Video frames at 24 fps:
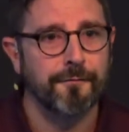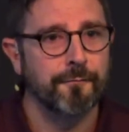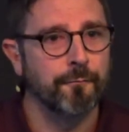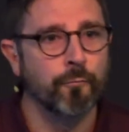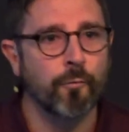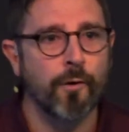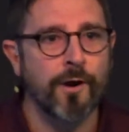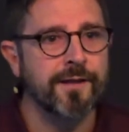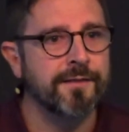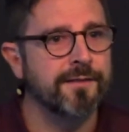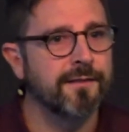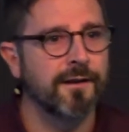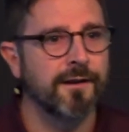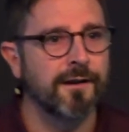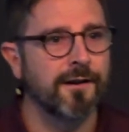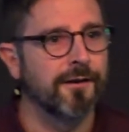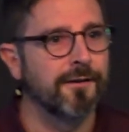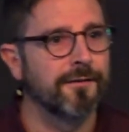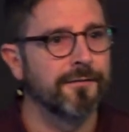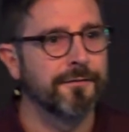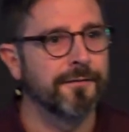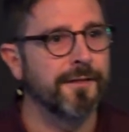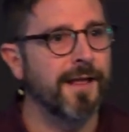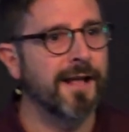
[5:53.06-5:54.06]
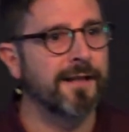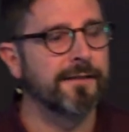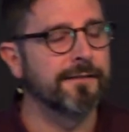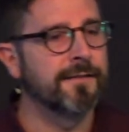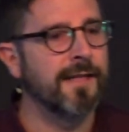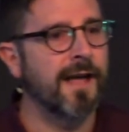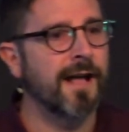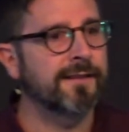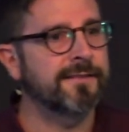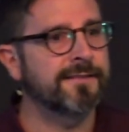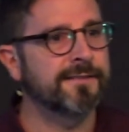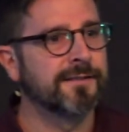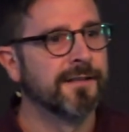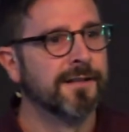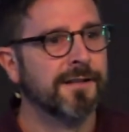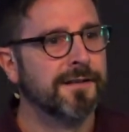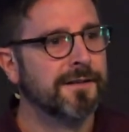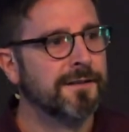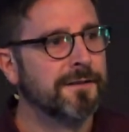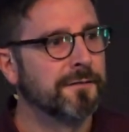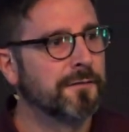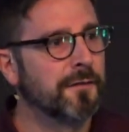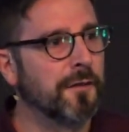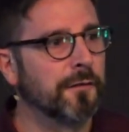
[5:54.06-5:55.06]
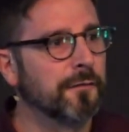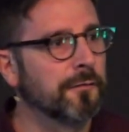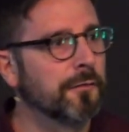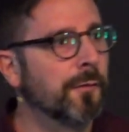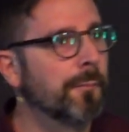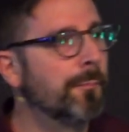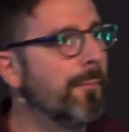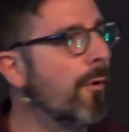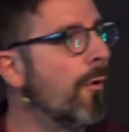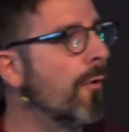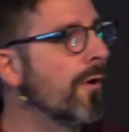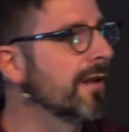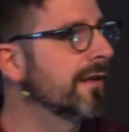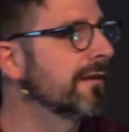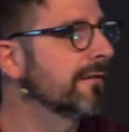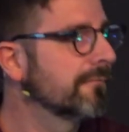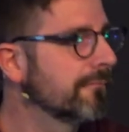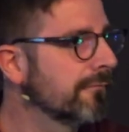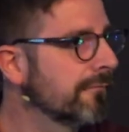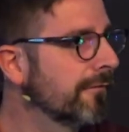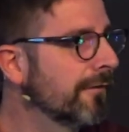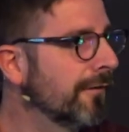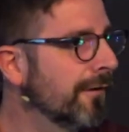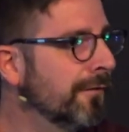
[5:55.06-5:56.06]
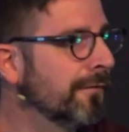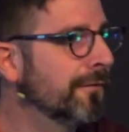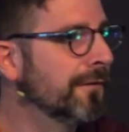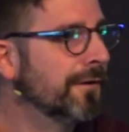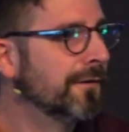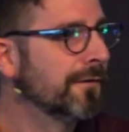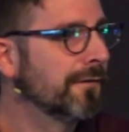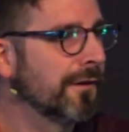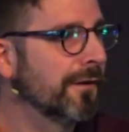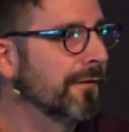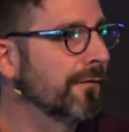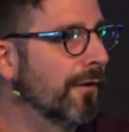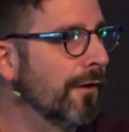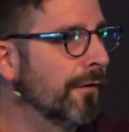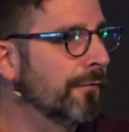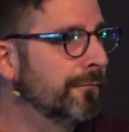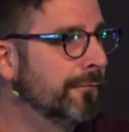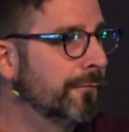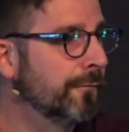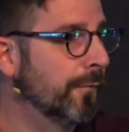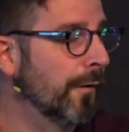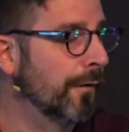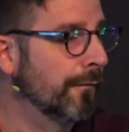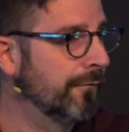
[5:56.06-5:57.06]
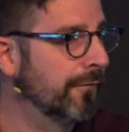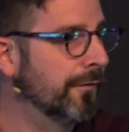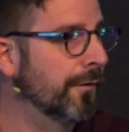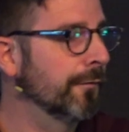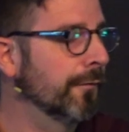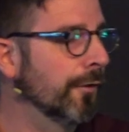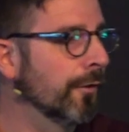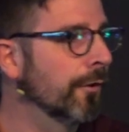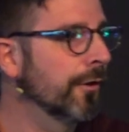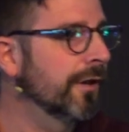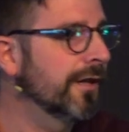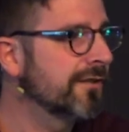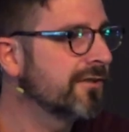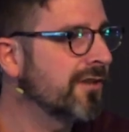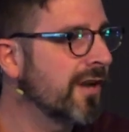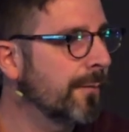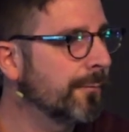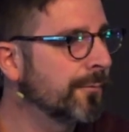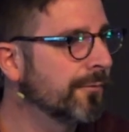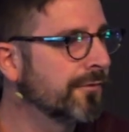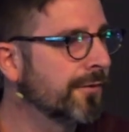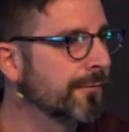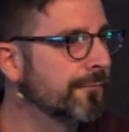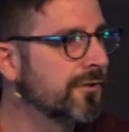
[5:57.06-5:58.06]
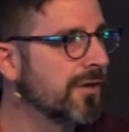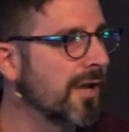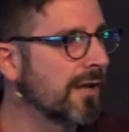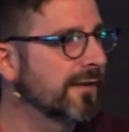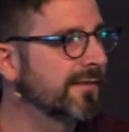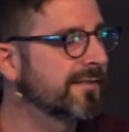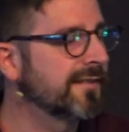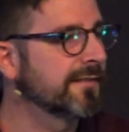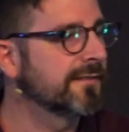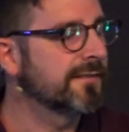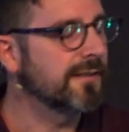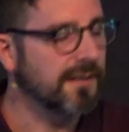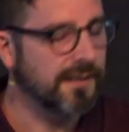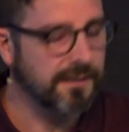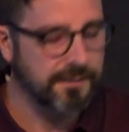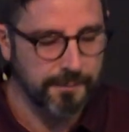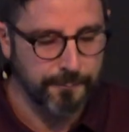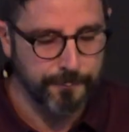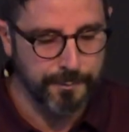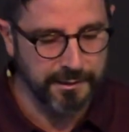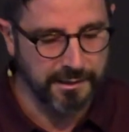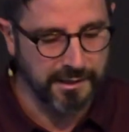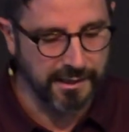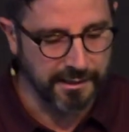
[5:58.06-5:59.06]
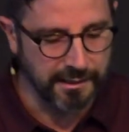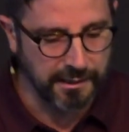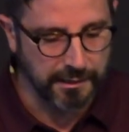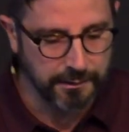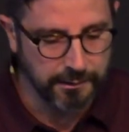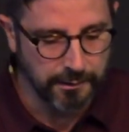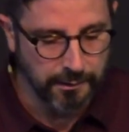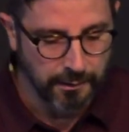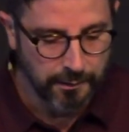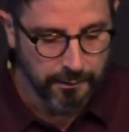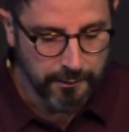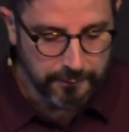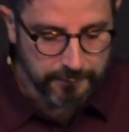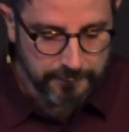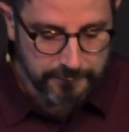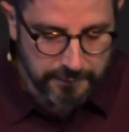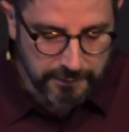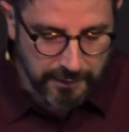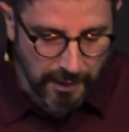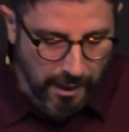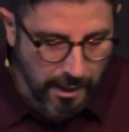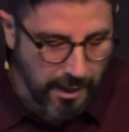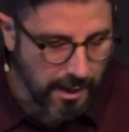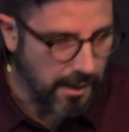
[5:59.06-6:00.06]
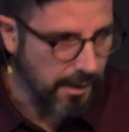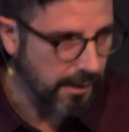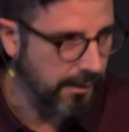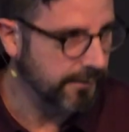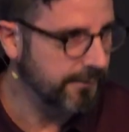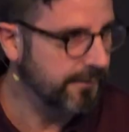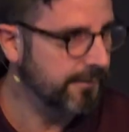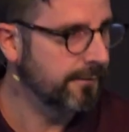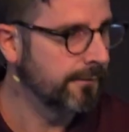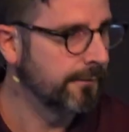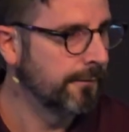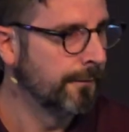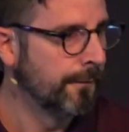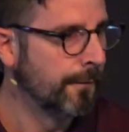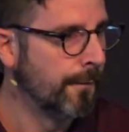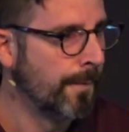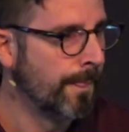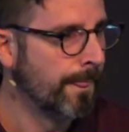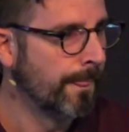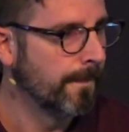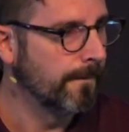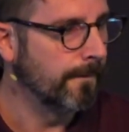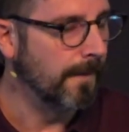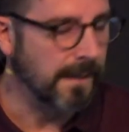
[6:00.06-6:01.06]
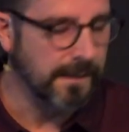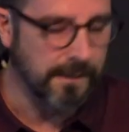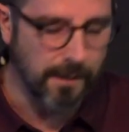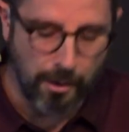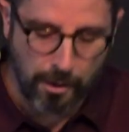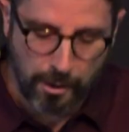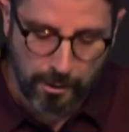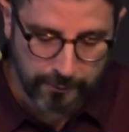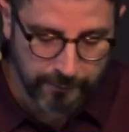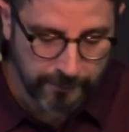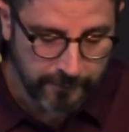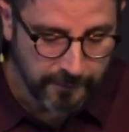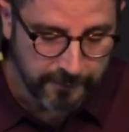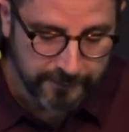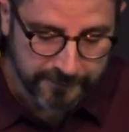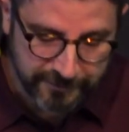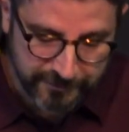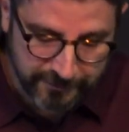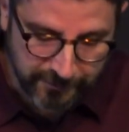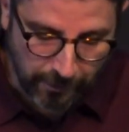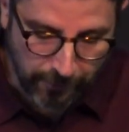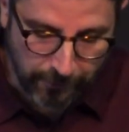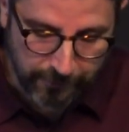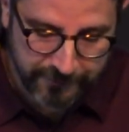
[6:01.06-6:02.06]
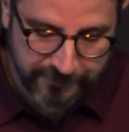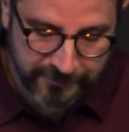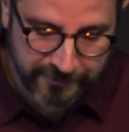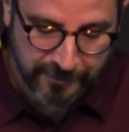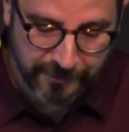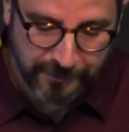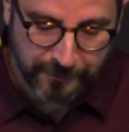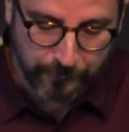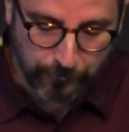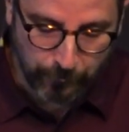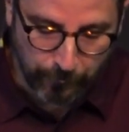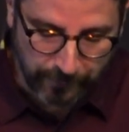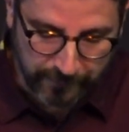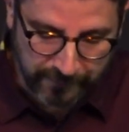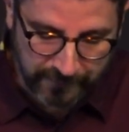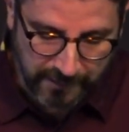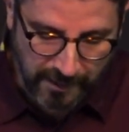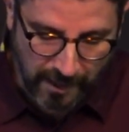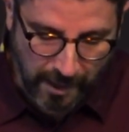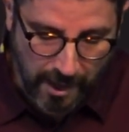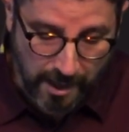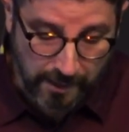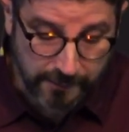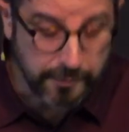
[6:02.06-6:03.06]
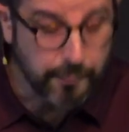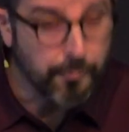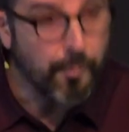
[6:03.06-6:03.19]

Right there. That, that's the, the point of, of, of the early chapters of Genesis. In the beginning, God. It all starts with God.